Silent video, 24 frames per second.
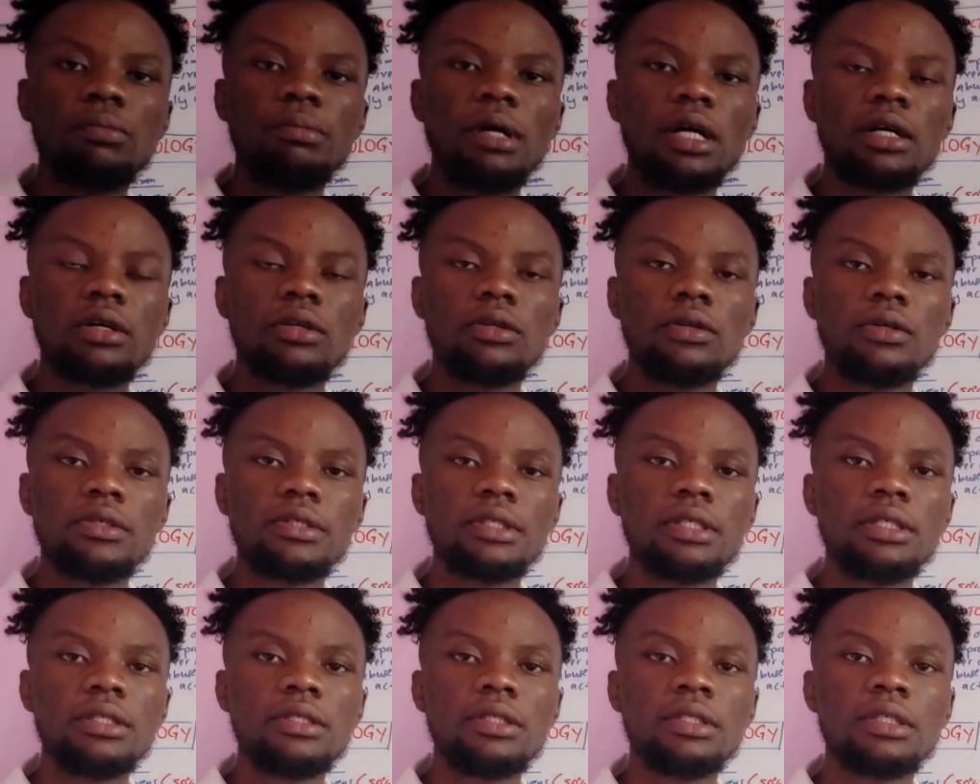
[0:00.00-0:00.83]

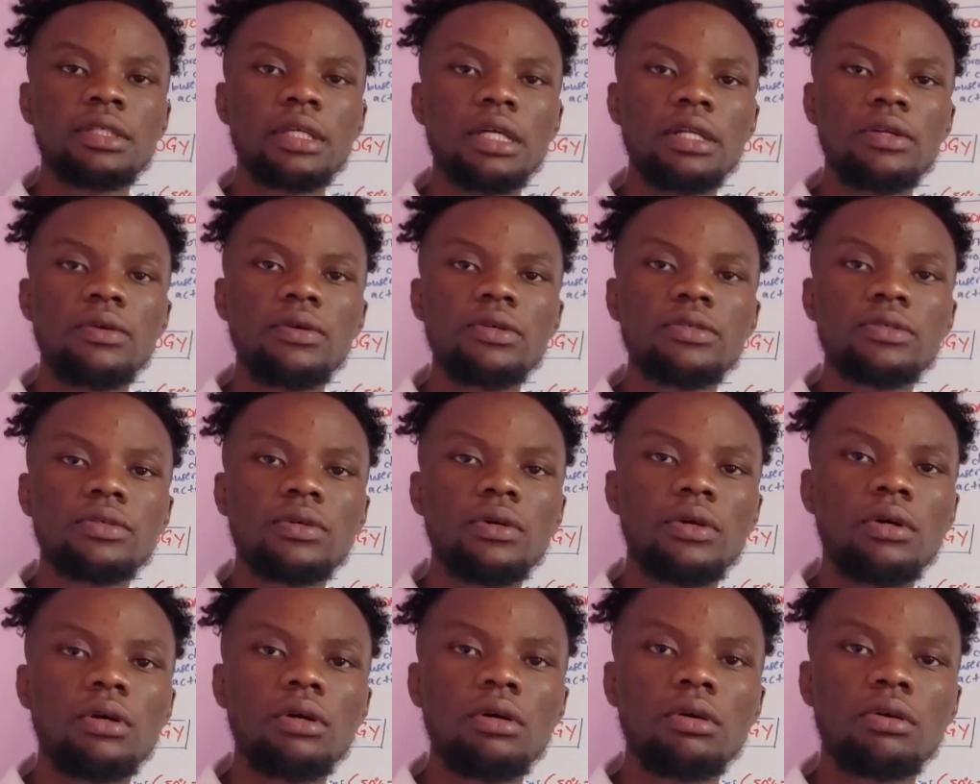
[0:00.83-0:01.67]
tuberculosis can
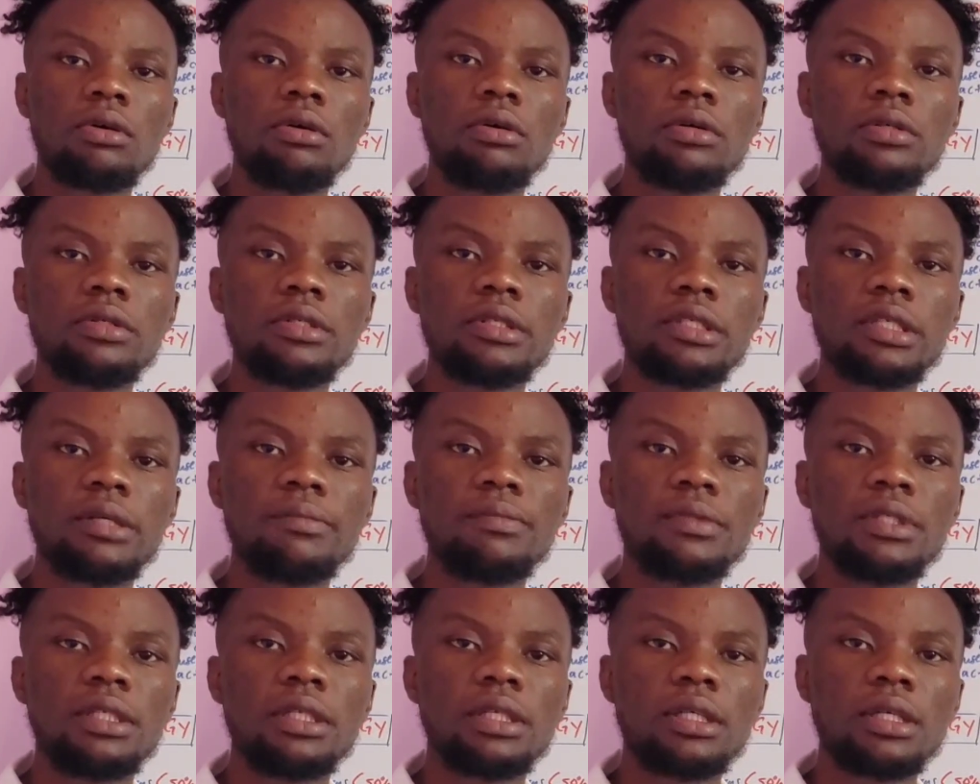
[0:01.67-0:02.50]
also cause
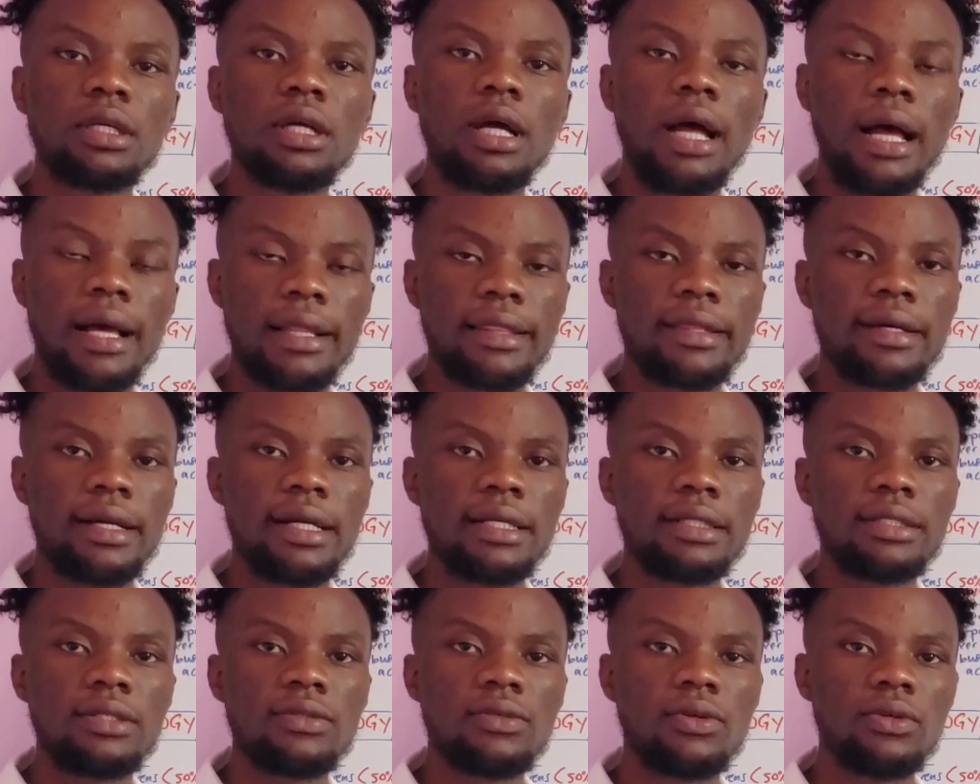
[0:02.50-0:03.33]
septic
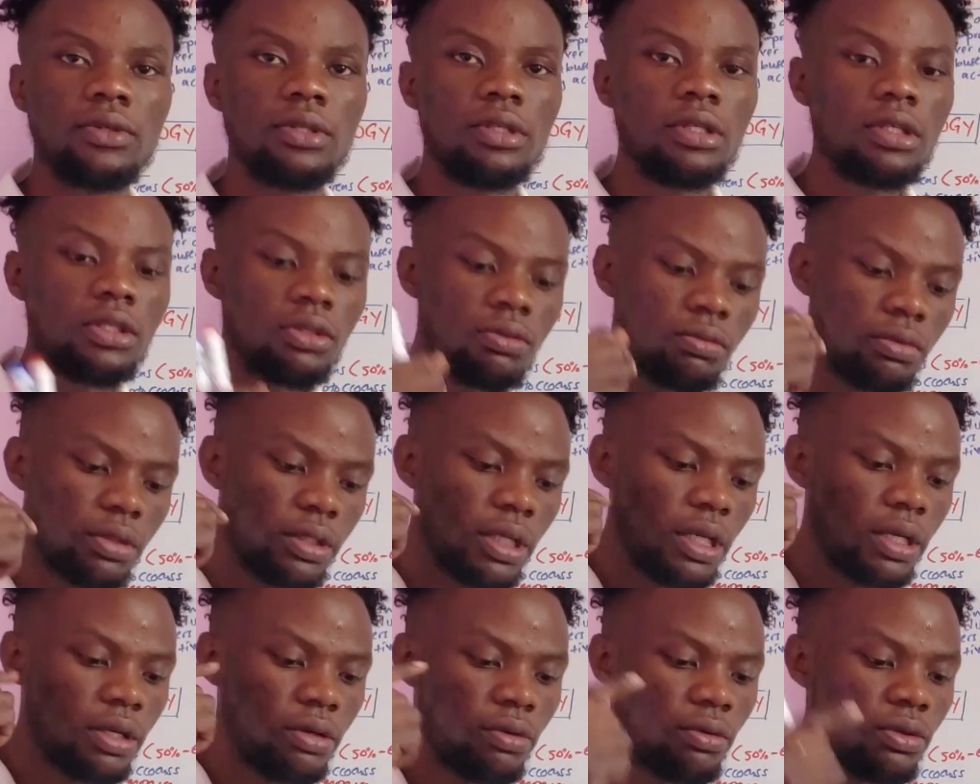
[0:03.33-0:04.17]
arthritis. So you need to
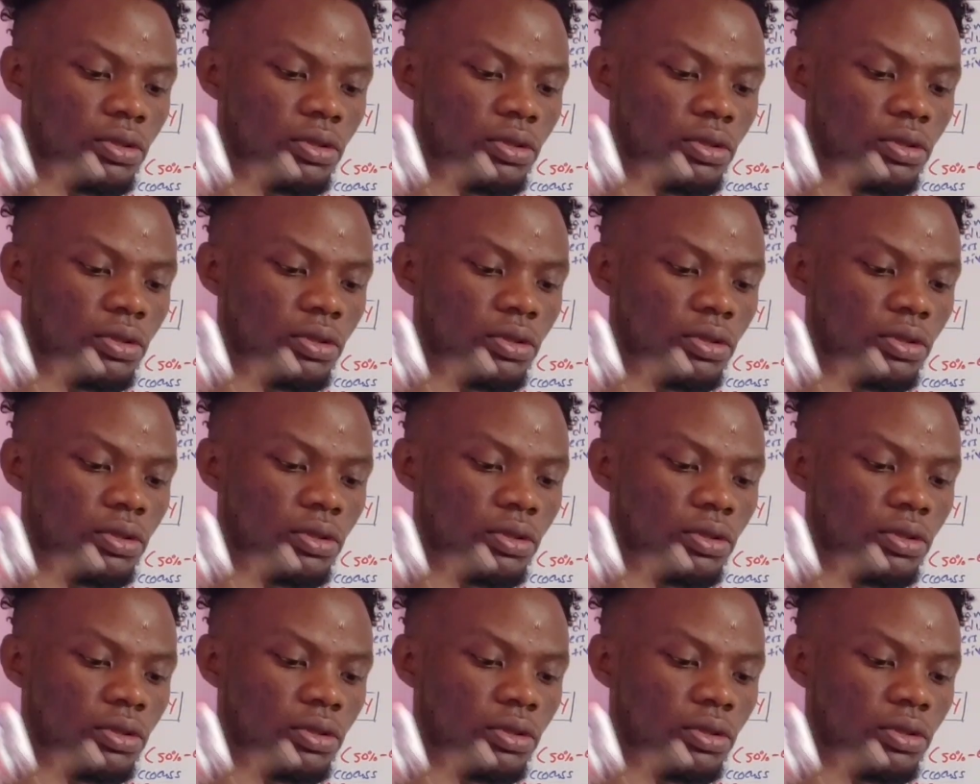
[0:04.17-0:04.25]
take